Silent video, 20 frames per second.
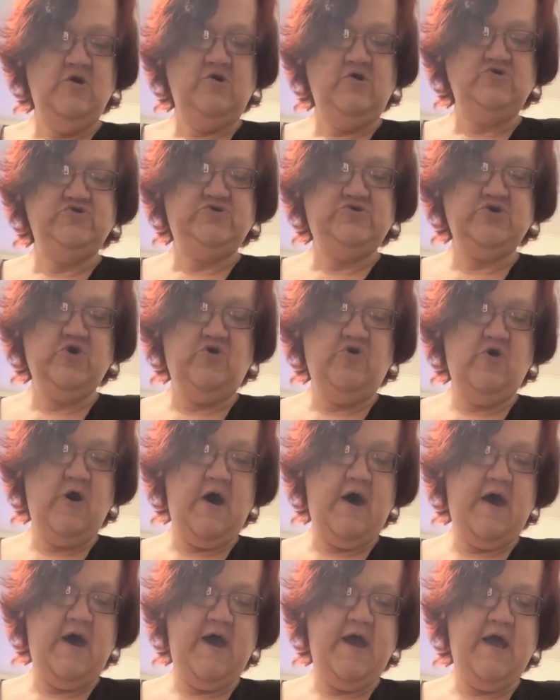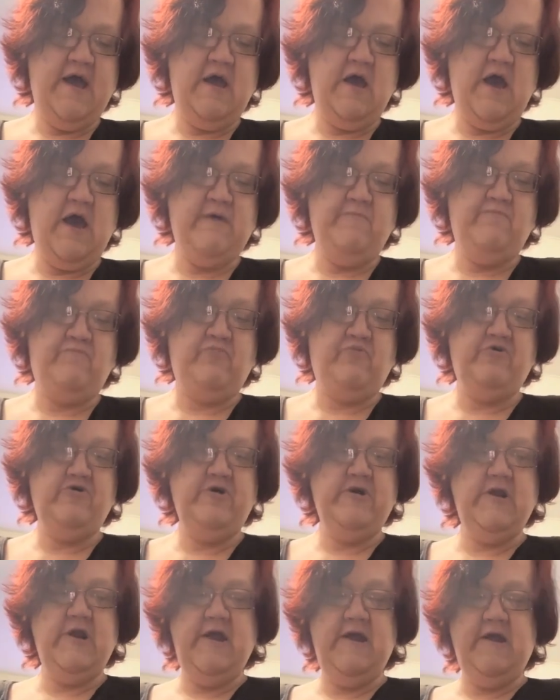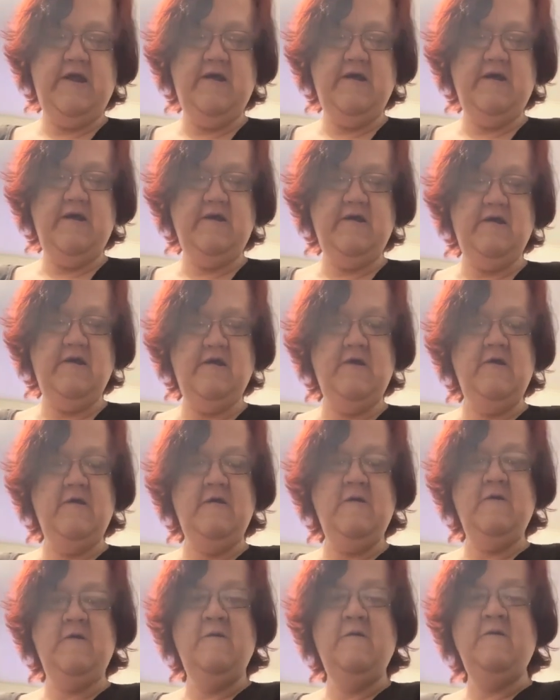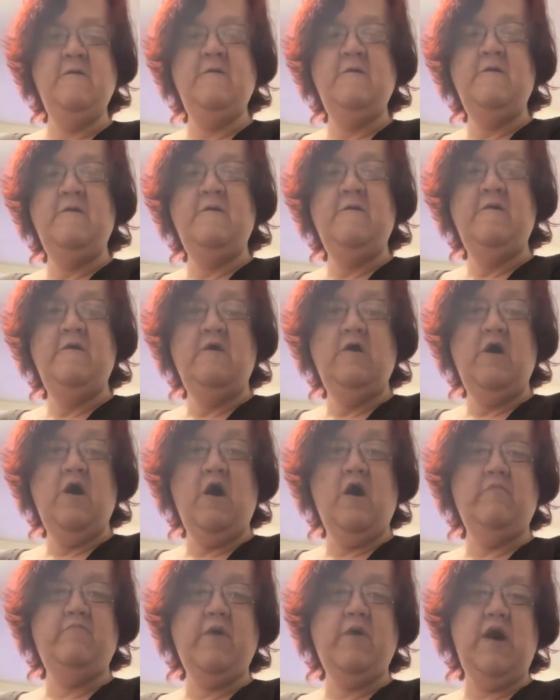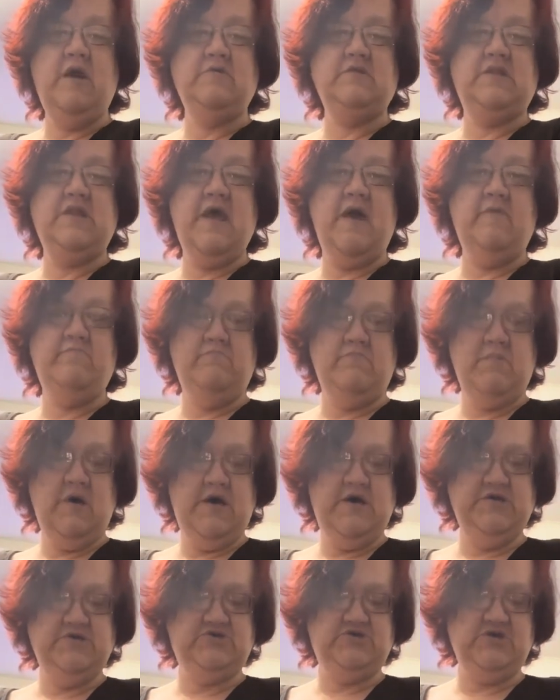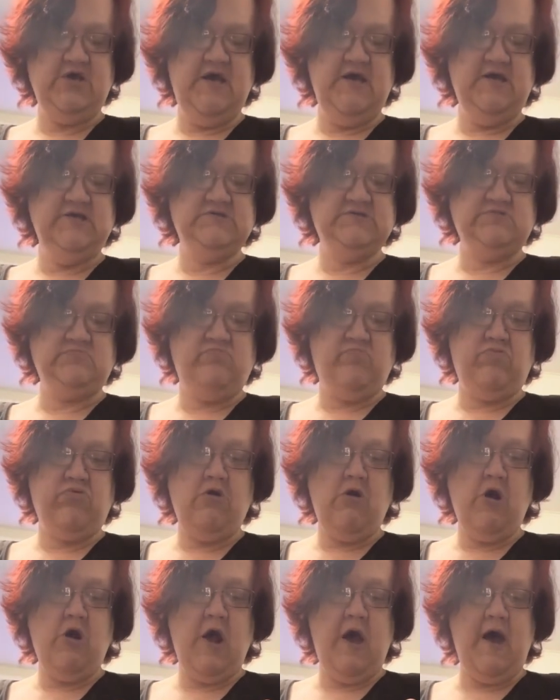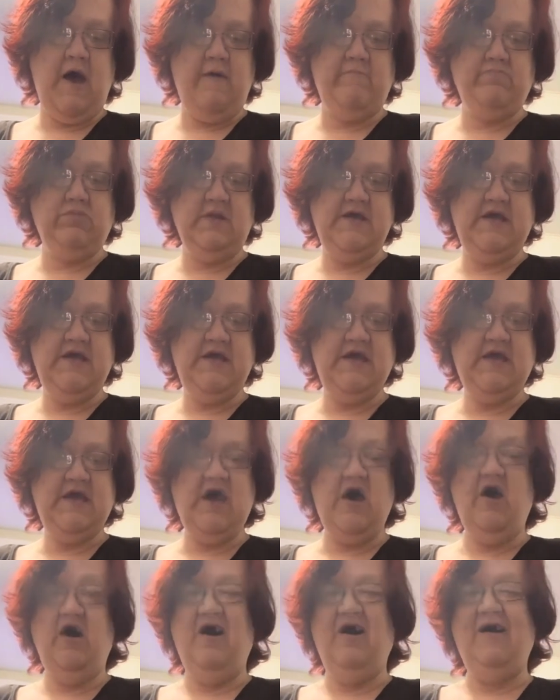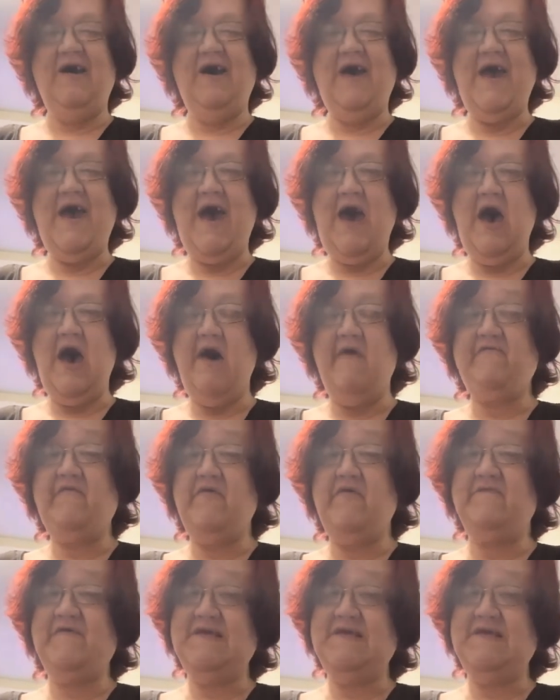So I put in about that much. It's probably a half of a